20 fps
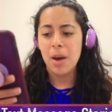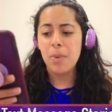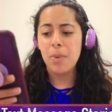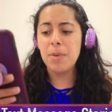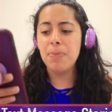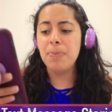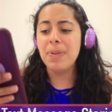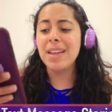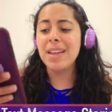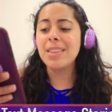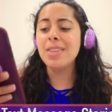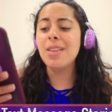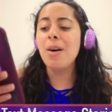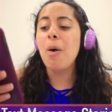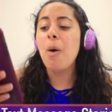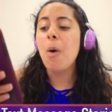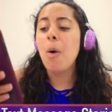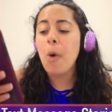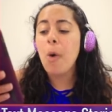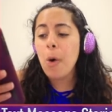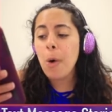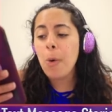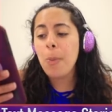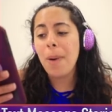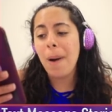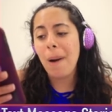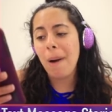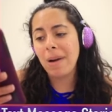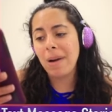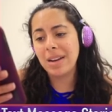We planned the whole
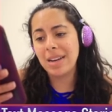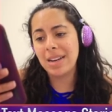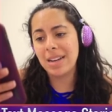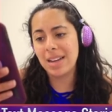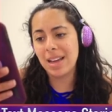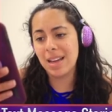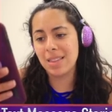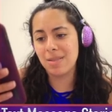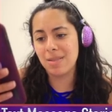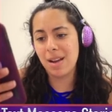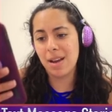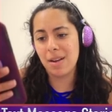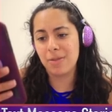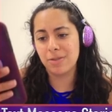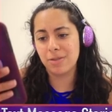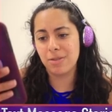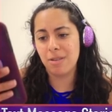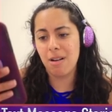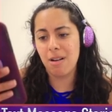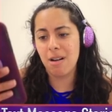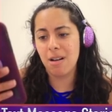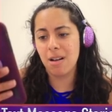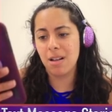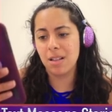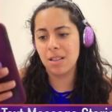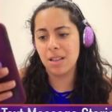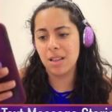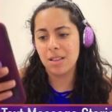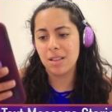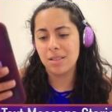party together after
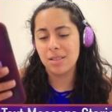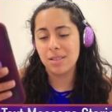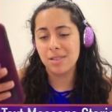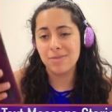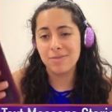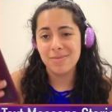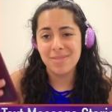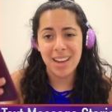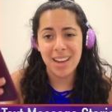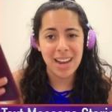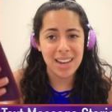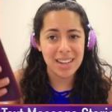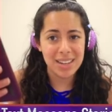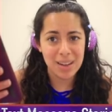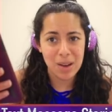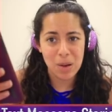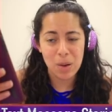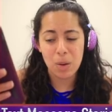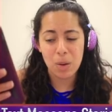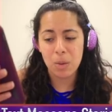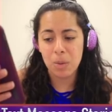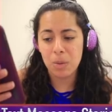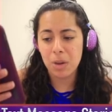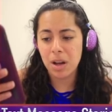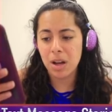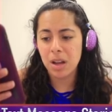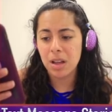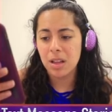all. I know.